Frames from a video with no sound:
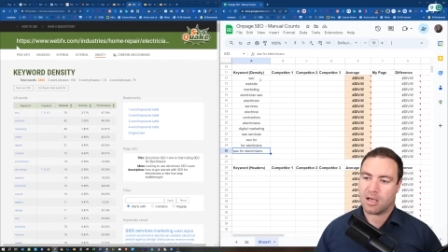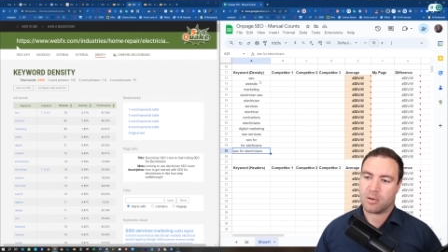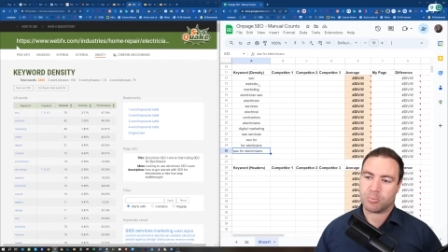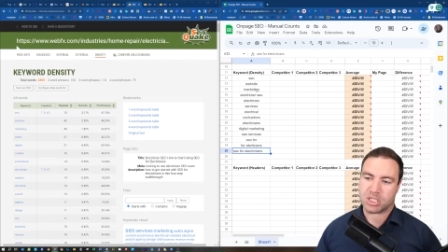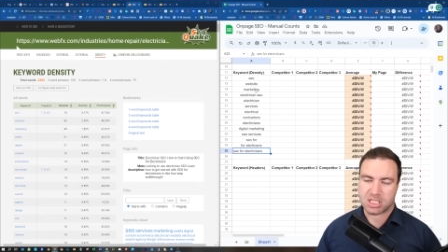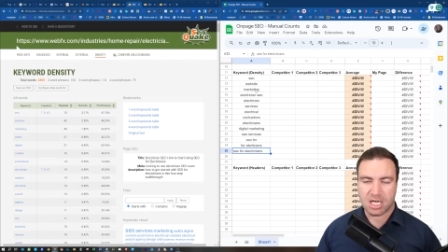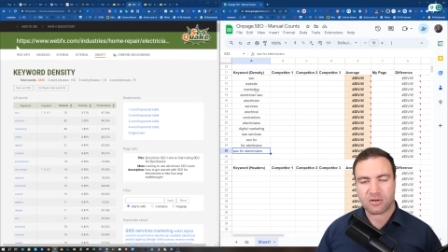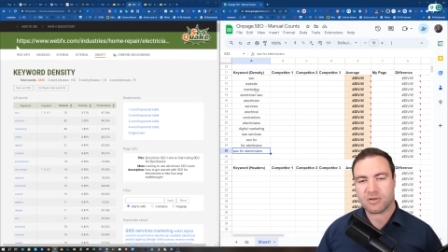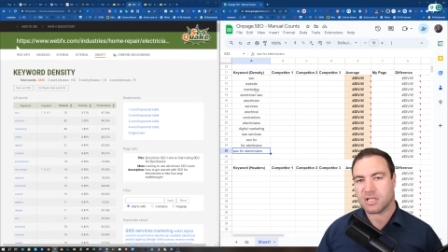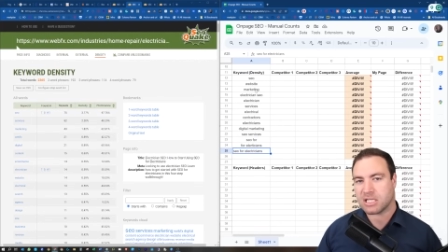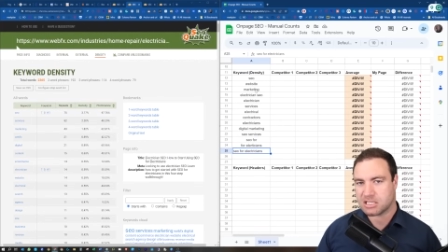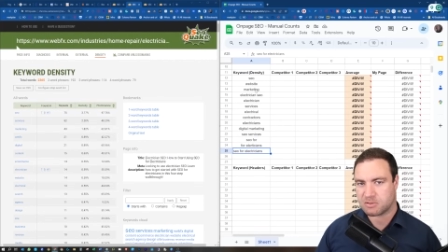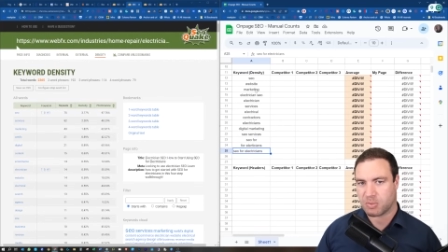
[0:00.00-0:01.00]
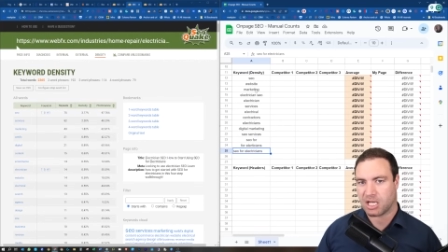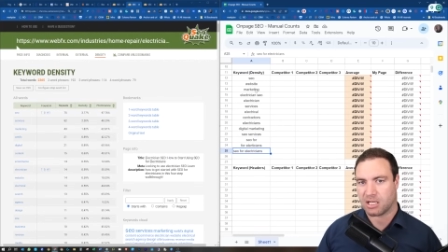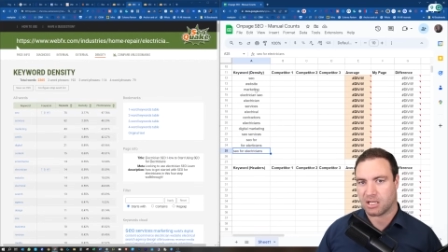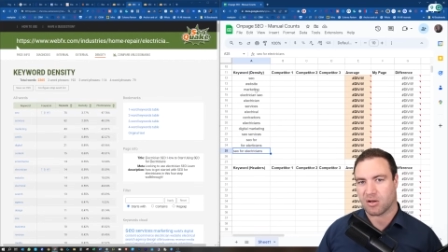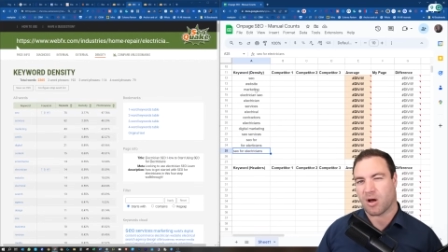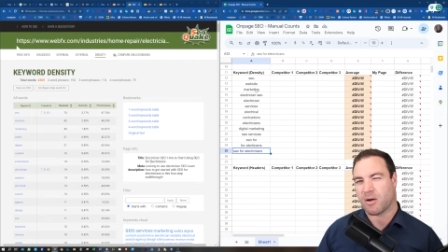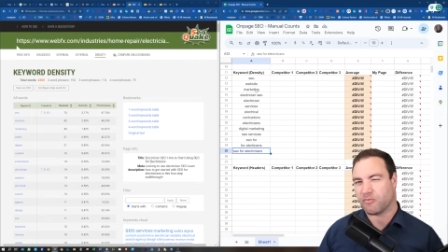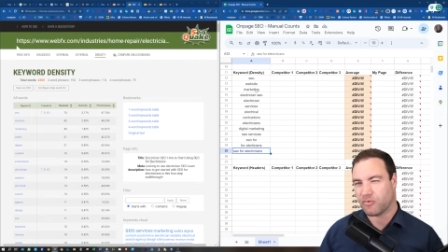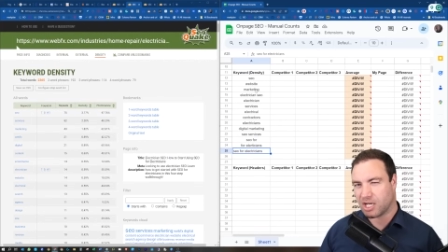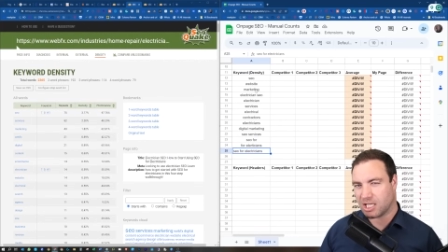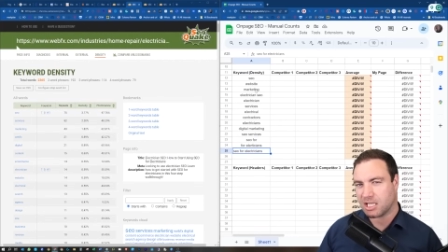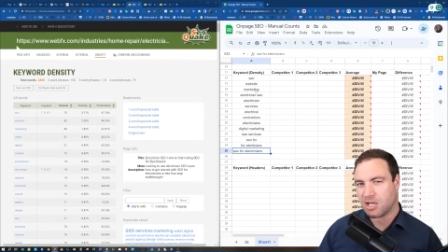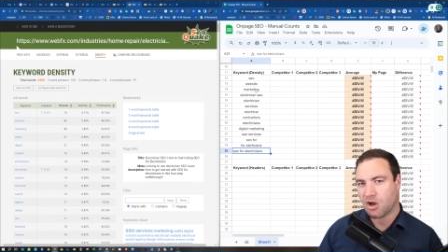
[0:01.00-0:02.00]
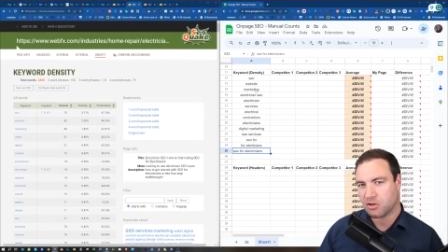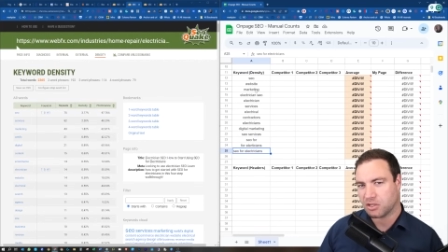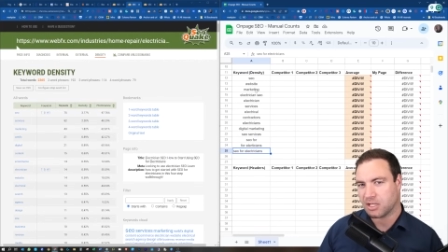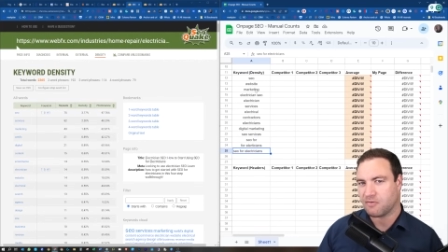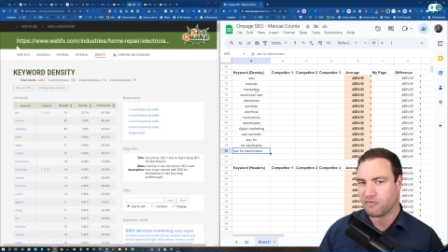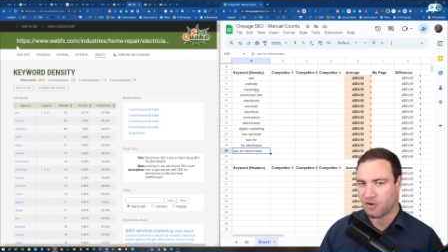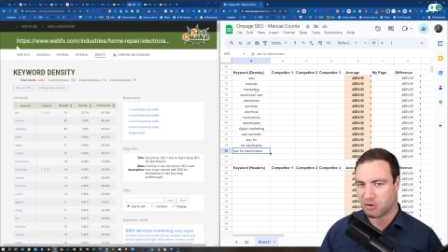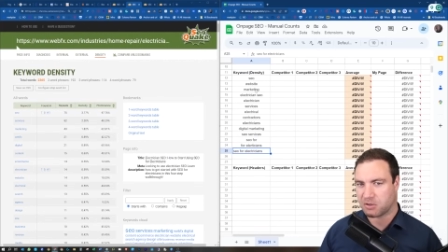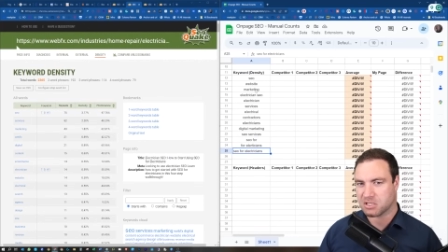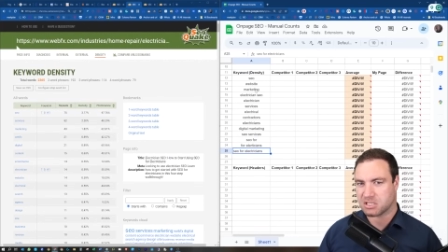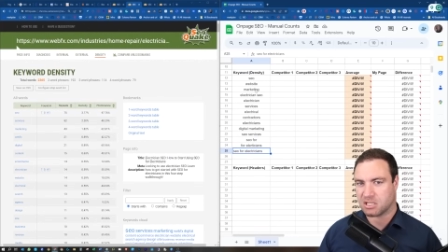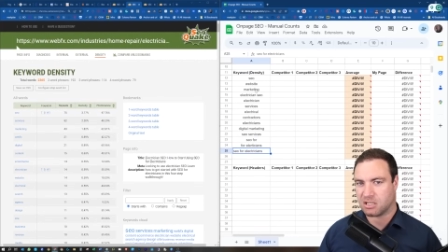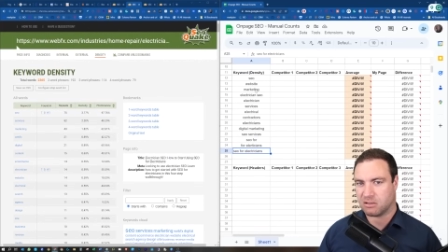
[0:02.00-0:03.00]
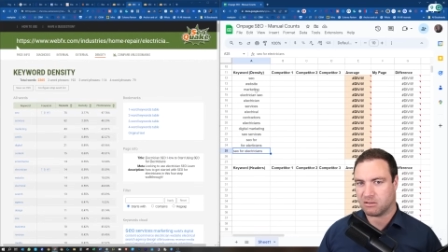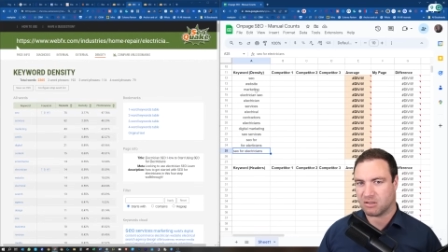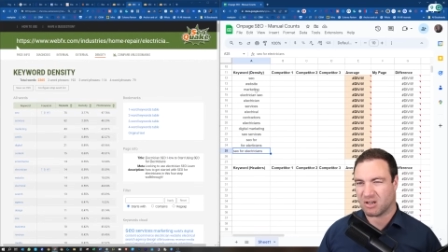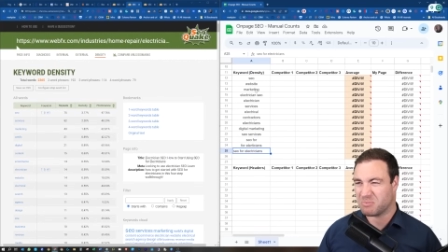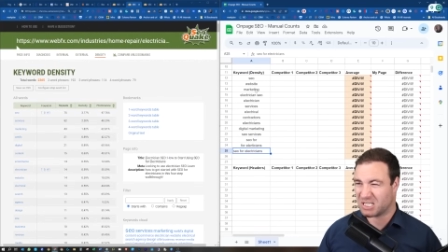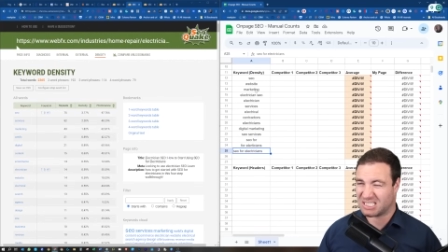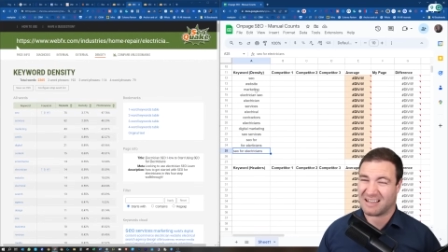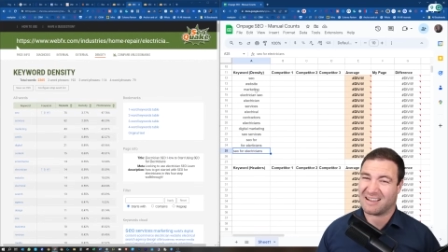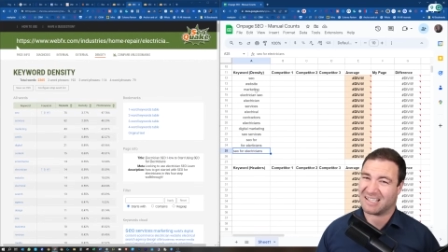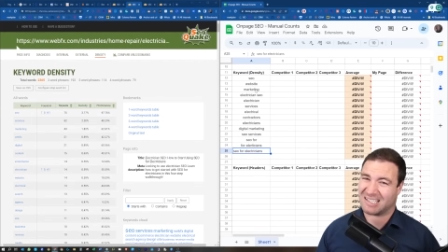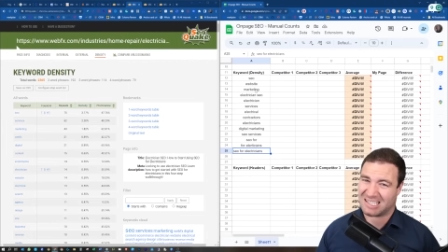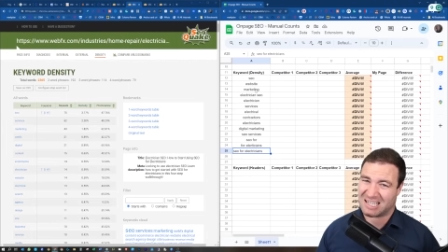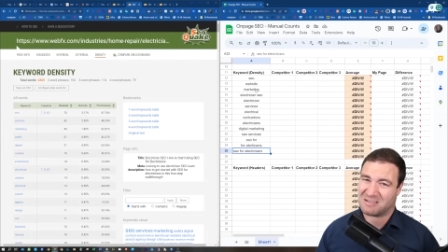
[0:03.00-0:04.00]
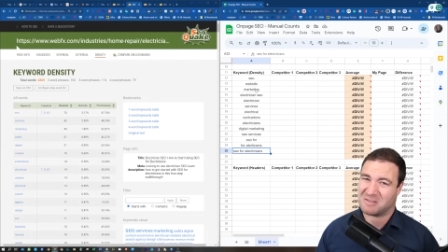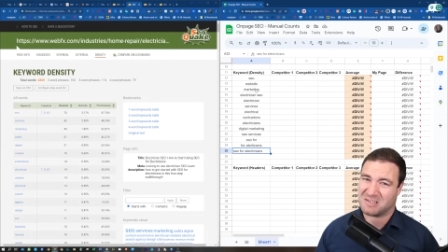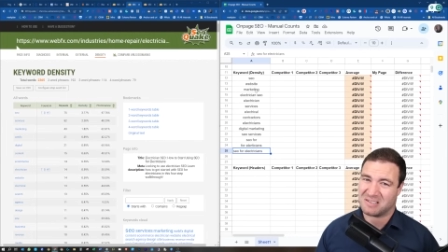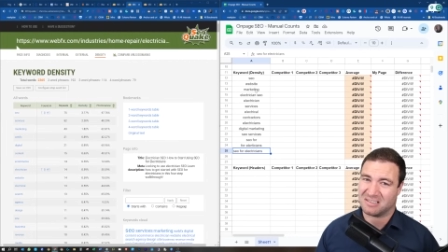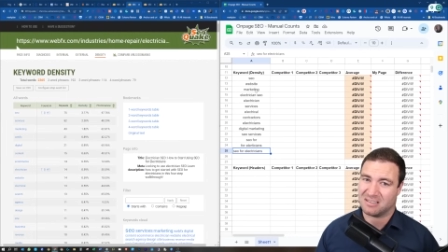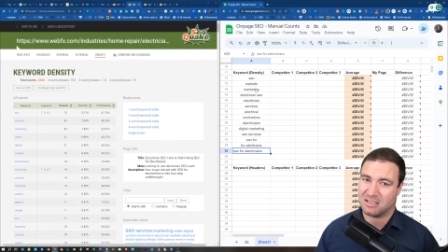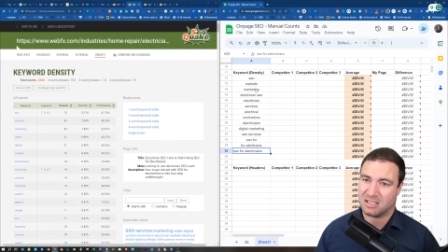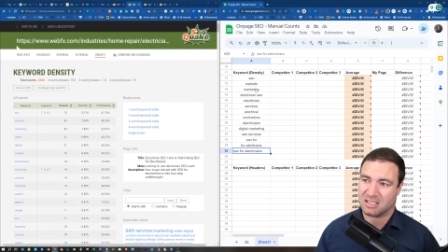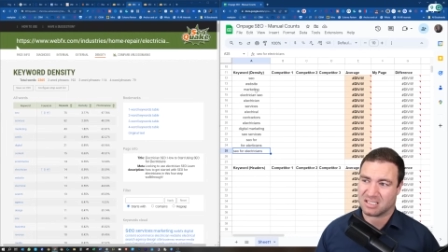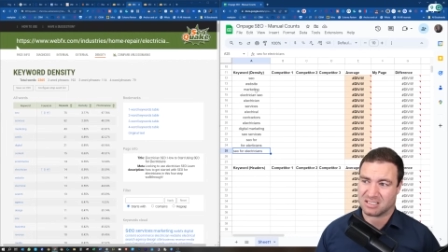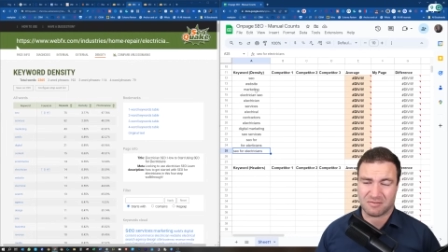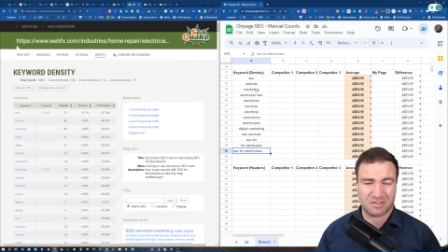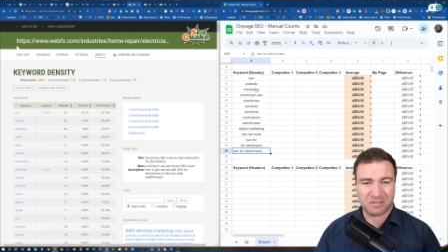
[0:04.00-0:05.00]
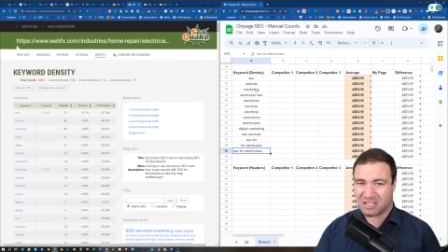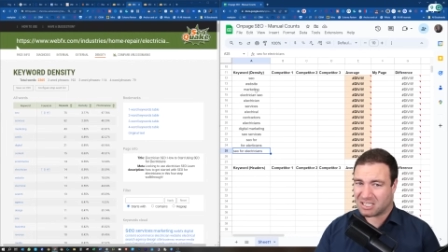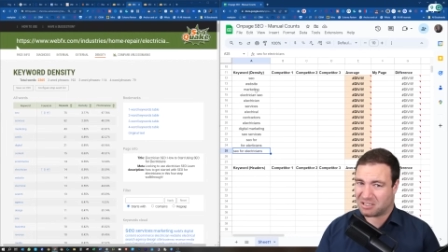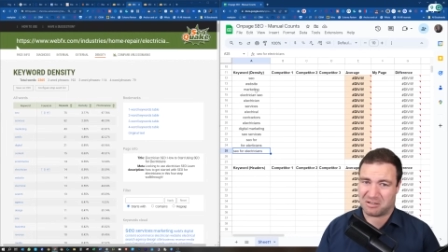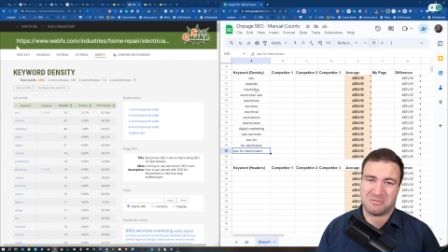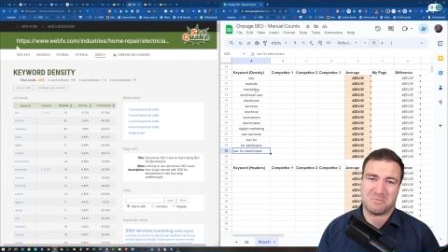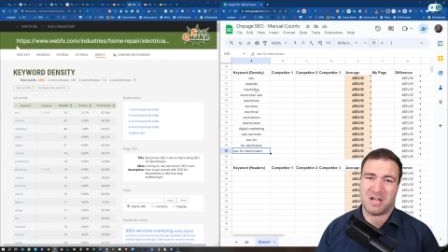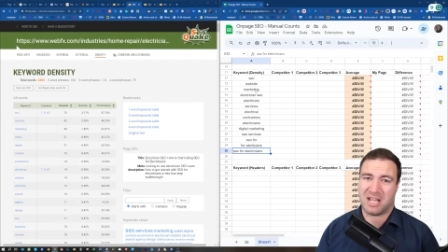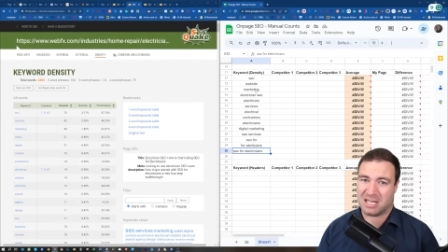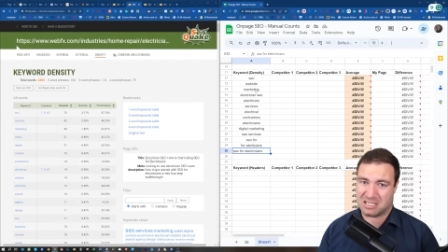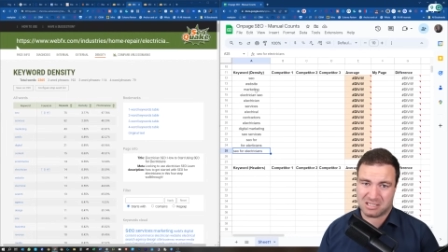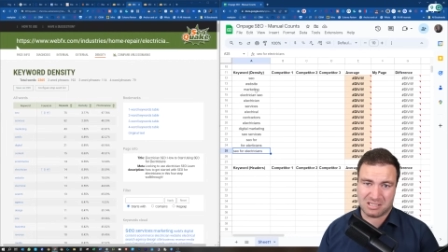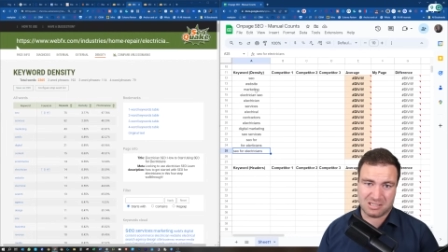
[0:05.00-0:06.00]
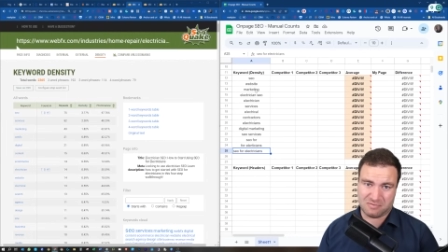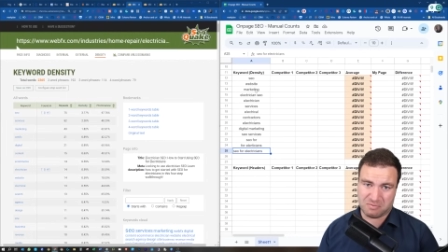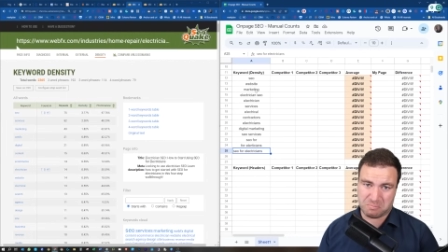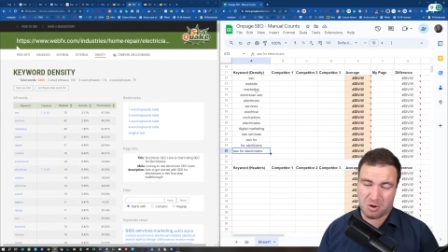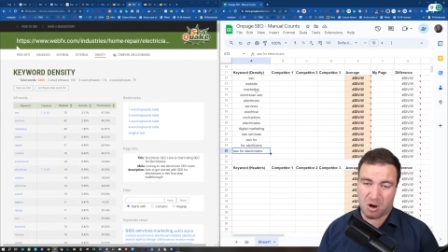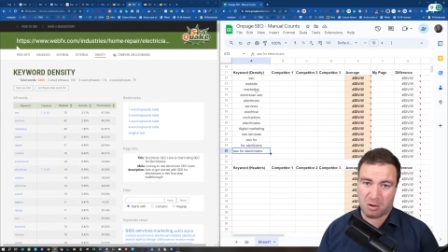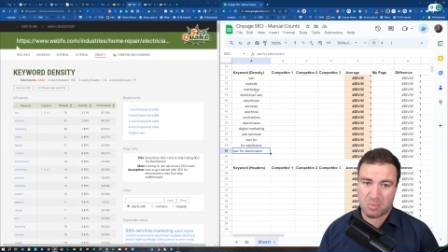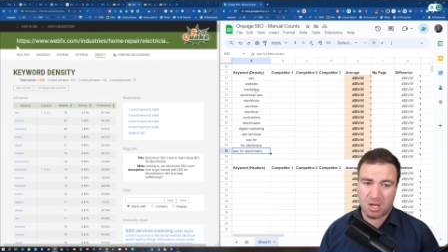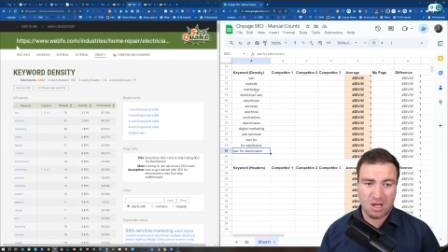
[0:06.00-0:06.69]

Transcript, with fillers: But generally speaking, I'm really only focusing on my target keyword because I've already got all my entities from POP.